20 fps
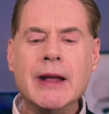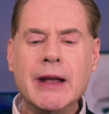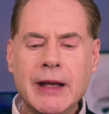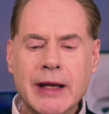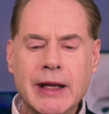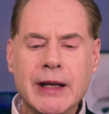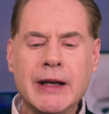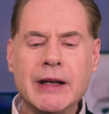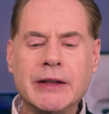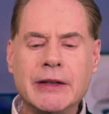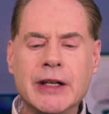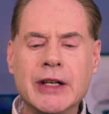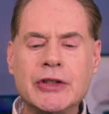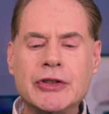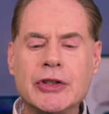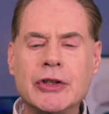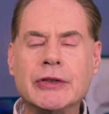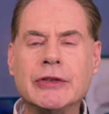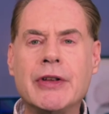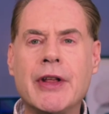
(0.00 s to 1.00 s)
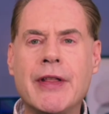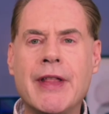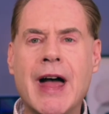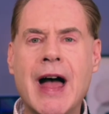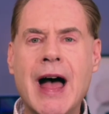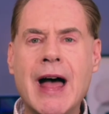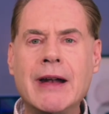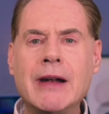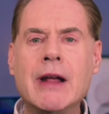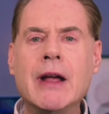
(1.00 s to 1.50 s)
In addition to
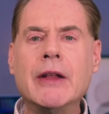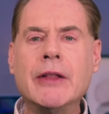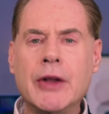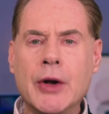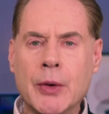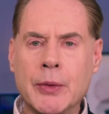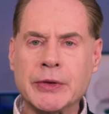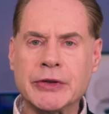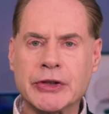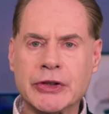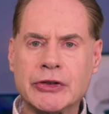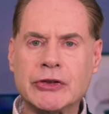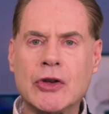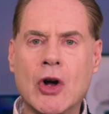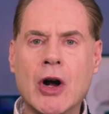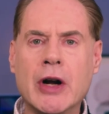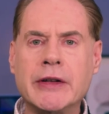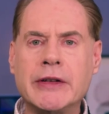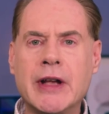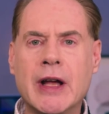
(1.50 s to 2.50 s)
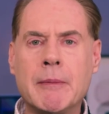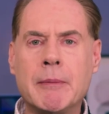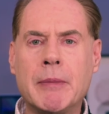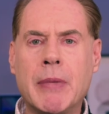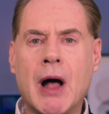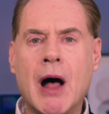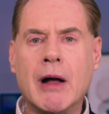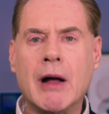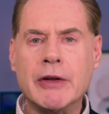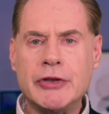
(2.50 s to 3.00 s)
that, there was a Star
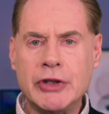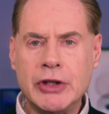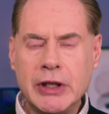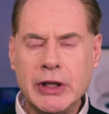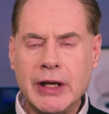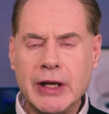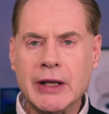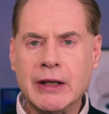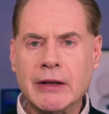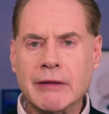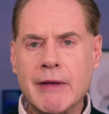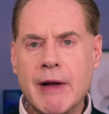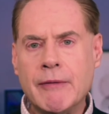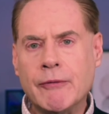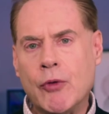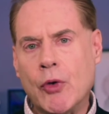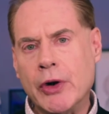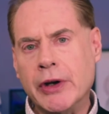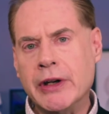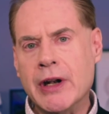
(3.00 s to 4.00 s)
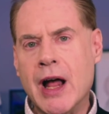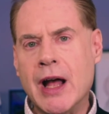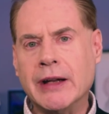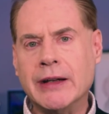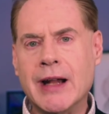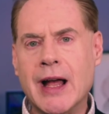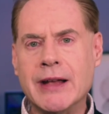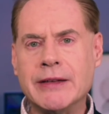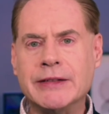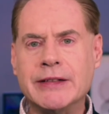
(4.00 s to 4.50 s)
Topology in
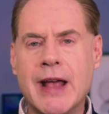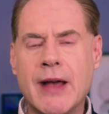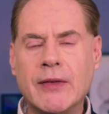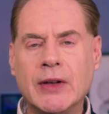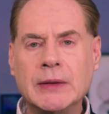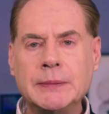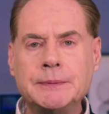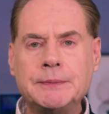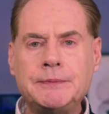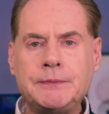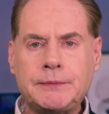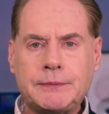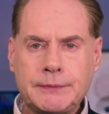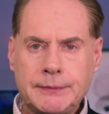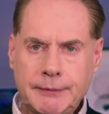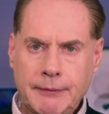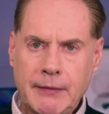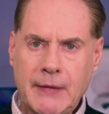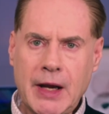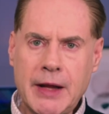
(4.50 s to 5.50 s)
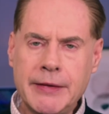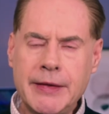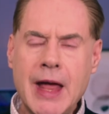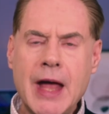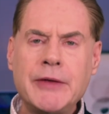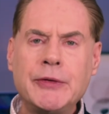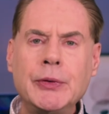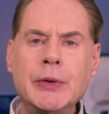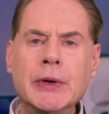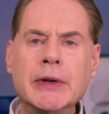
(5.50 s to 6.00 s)
1149.7.
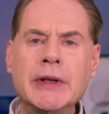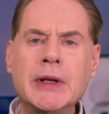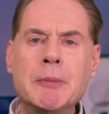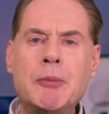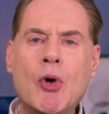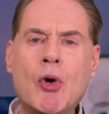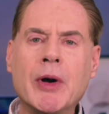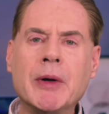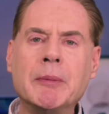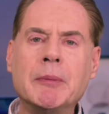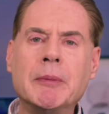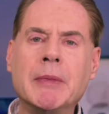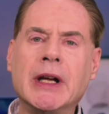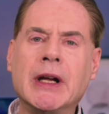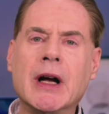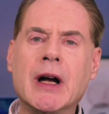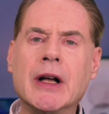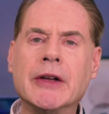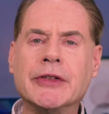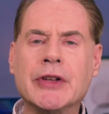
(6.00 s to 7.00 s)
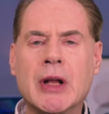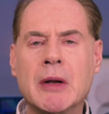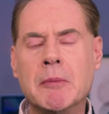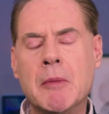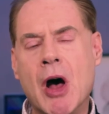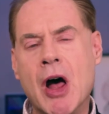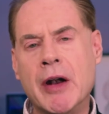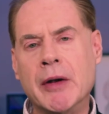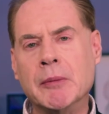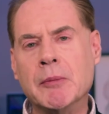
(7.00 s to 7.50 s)
That's really important because on
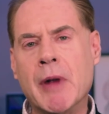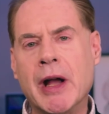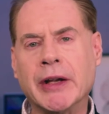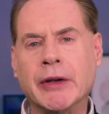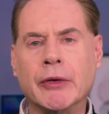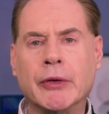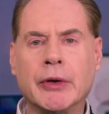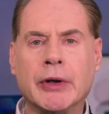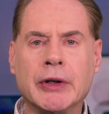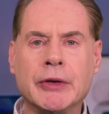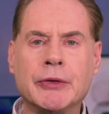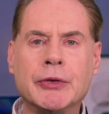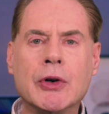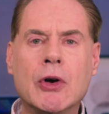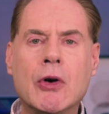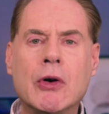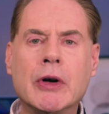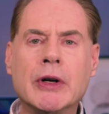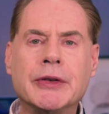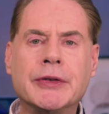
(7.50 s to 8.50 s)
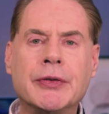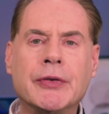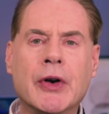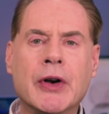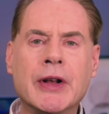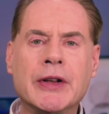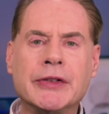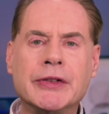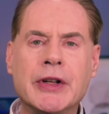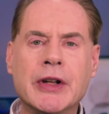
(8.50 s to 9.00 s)
modern microcontrollers, for
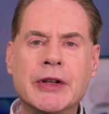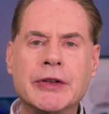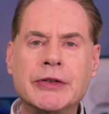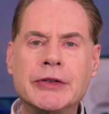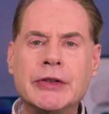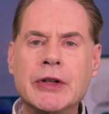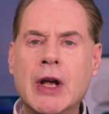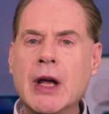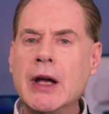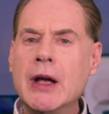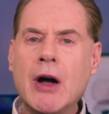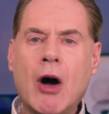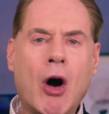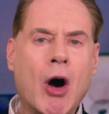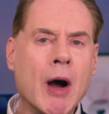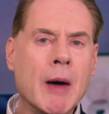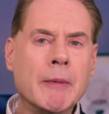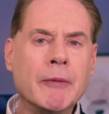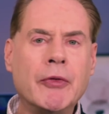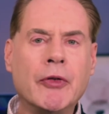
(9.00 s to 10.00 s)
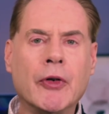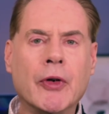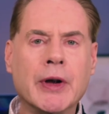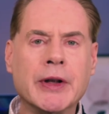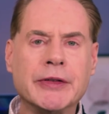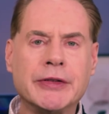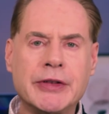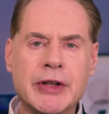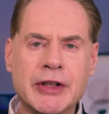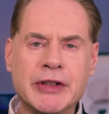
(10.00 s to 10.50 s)
instance, ARM, for
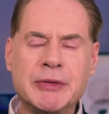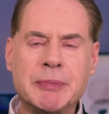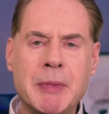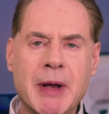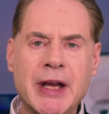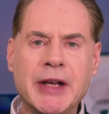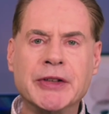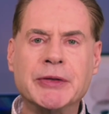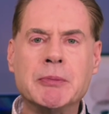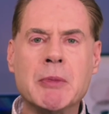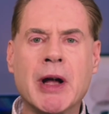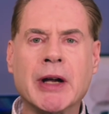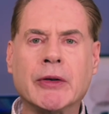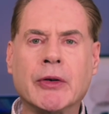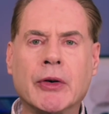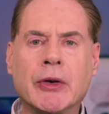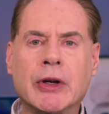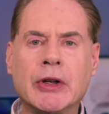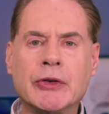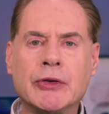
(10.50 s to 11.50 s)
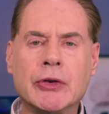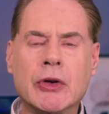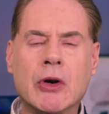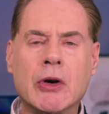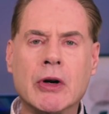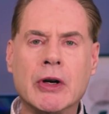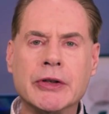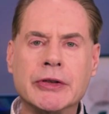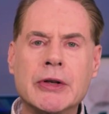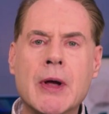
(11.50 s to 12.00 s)
instance, based
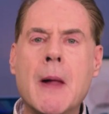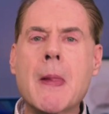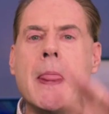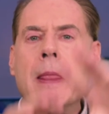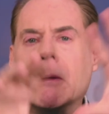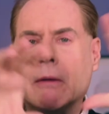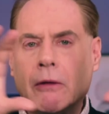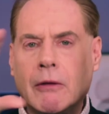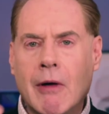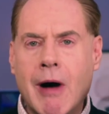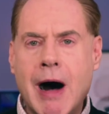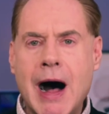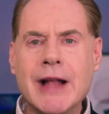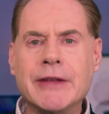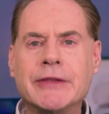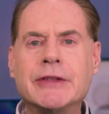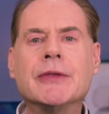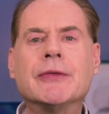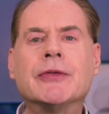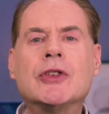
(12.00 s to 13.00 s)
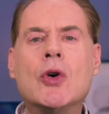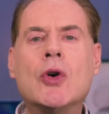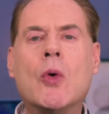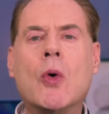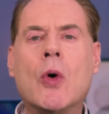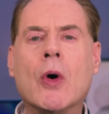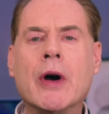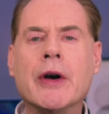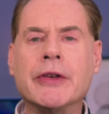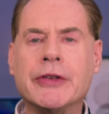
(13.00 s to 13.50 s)
microcontrollers, lots of
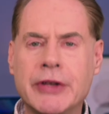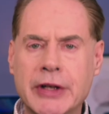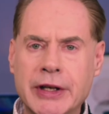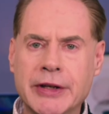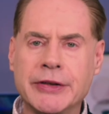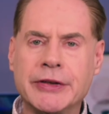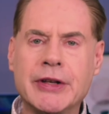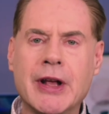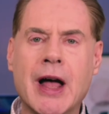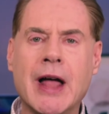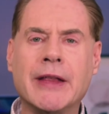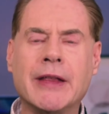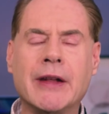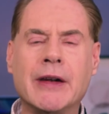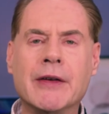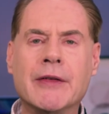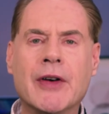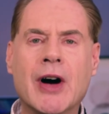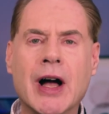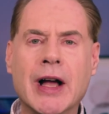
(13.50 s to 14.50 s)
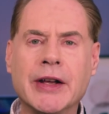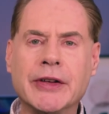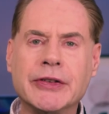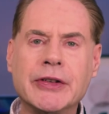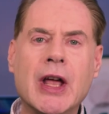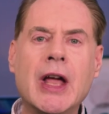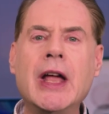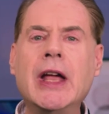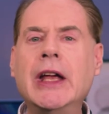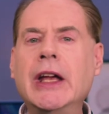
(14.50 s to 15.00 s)
cores inside the device.
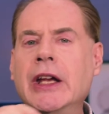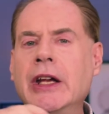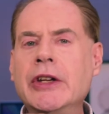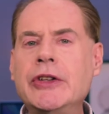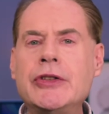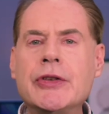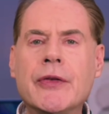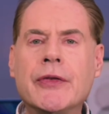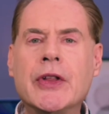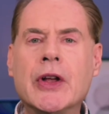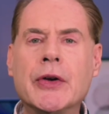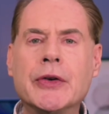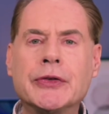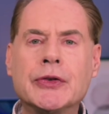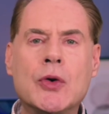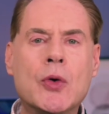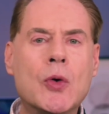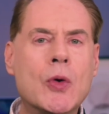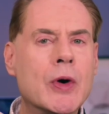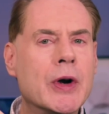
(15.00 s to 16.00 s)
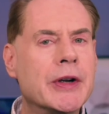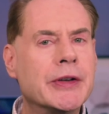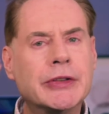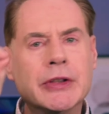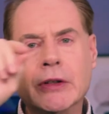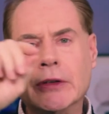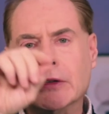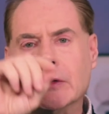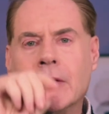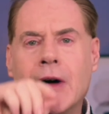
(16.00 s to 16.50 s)
Each of those cores,
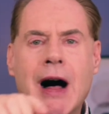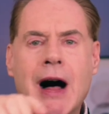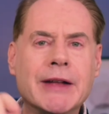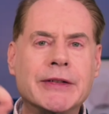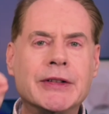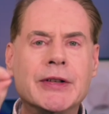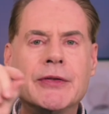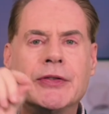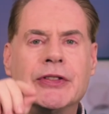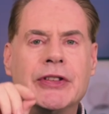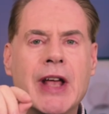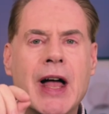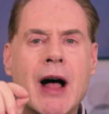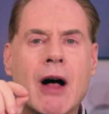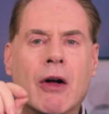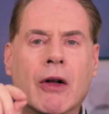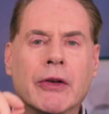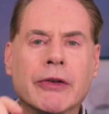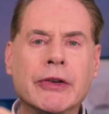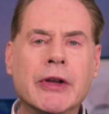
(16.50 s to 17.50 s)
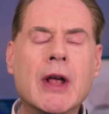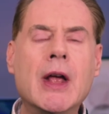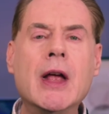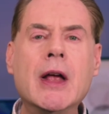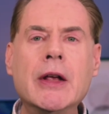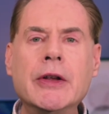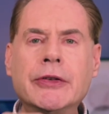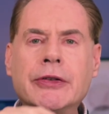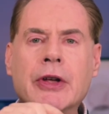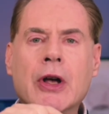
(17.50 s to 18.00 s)
lots of cells.
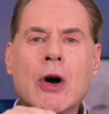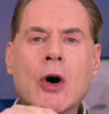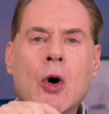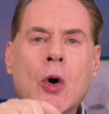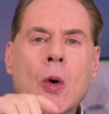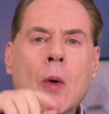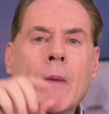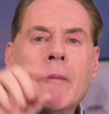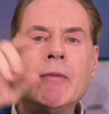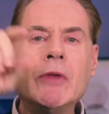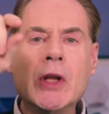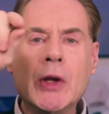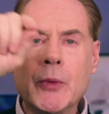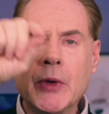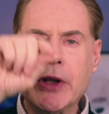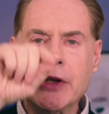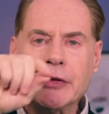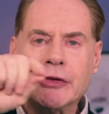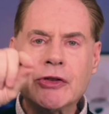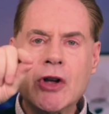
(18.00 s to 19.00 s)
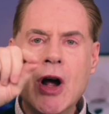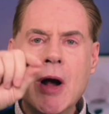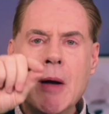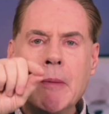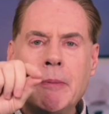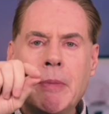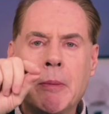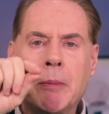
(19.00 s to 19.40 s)
So with a star